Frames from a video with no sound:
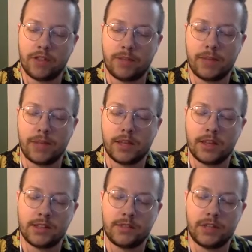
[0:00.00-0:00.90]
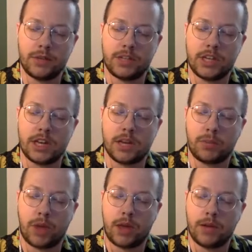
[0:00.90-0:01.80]
thumping, as if he was kneading
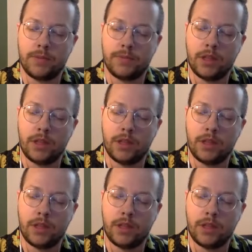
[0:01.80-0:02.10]
bread,